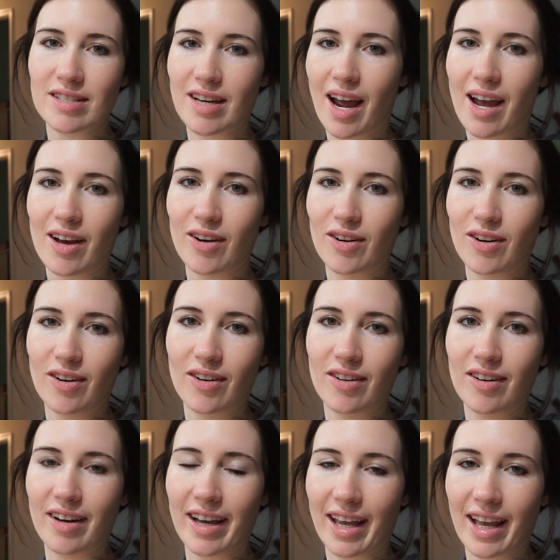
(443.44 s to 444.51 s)

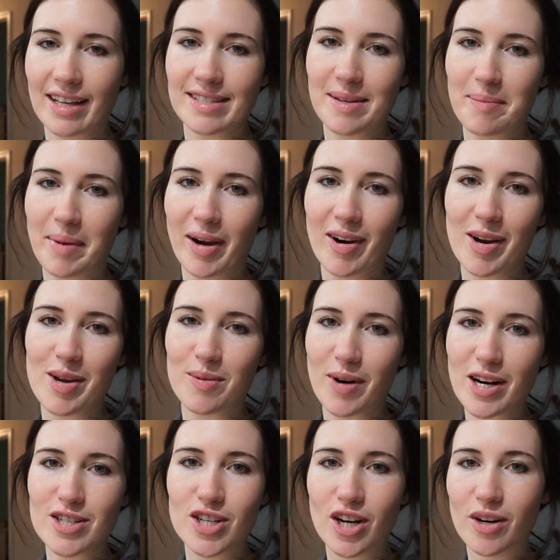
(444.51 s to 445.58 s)
style, I guess, American
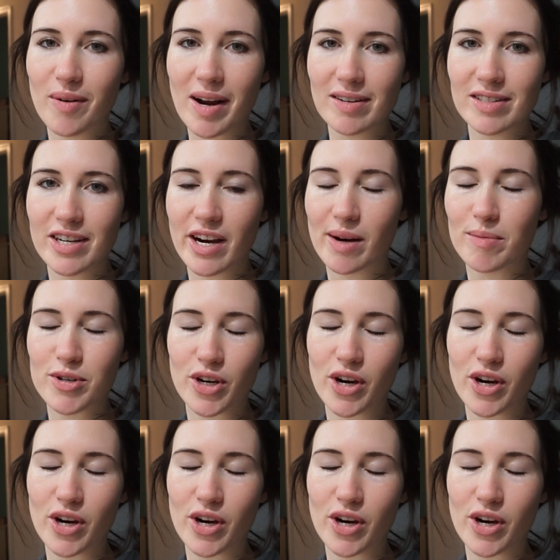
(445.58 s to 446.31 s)
restaurant around here. I'm